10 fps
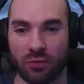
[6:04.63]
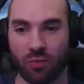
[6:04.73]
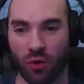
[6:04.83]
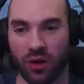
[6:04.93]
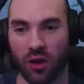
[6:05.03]

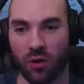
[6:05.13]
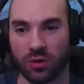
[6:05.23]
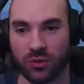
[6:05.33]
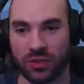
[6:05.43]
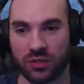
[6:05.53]
2.0,
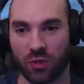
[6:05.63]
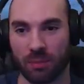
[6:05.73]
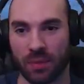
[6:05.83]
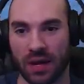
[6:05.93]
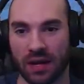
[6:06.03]
which we just
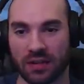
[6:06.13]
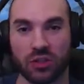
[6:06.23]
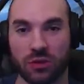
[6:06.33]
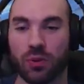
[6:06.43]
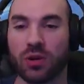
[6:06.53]
went banana.
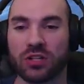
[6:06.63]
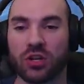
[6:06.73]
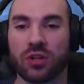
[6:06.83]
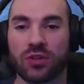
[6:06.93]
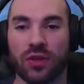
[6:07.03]
T- putting
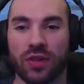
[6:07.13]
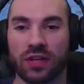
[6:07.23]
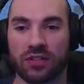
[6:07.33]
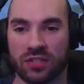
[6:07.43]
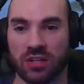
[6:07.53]
turrets on
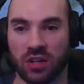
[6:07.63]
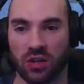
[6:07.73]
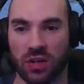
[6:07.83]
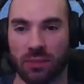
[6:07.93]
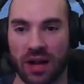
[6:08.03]
things is
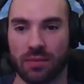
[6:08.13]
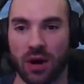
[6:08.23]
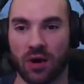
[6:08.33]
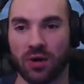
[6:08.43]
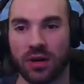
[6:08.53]
clearly my
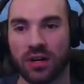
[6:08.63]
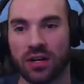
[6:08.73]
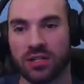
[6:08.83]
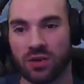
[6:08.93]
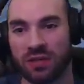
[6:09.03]
mo.
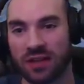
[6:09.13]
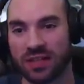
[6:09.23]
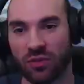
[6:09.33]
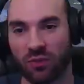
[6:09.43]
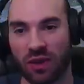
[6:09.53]
So we've got
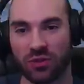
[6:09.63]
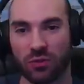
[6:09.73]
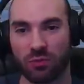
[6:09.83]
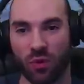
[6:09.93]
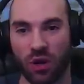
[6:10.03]
Deathraft
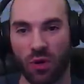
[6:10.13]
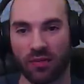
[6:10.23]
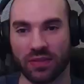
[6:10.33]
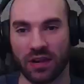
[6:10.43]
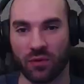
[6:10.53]
2.0
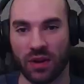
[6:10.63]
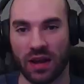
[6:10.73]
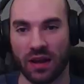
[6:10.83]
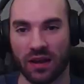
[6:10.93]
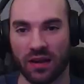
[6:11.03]
out there. We
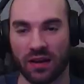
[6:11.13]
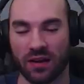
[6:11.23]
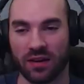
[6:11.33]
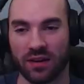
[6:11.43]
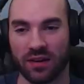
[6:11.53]
hey
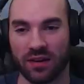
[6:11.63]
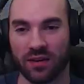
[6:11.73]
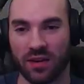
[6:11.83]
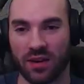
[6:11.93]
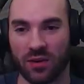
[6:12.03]
uh,
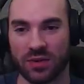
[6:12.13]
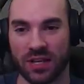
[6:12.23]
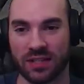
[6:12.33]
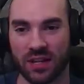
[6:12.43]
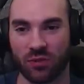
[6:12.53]
we
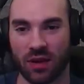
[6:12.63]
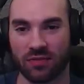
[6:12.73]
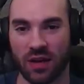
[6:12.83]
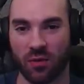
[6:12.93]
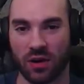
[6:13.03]
take Deathraft
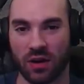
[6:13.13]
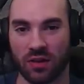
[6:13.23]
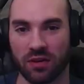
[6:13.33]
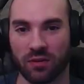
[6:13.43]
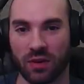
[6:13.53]
out
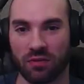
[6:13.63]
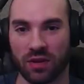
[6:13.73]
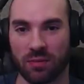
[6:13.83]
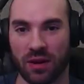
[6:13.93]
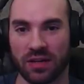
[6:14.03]
whenever whenever
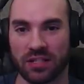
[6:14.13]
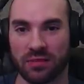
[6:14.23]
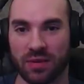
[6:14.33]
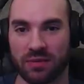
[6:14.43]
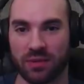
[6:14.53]
anybody needs to
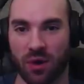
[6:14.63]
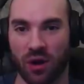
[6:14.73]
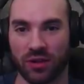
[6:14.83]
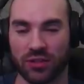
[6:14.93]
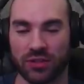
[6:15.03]
be
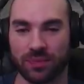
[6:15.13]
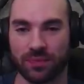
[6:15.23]
demolished.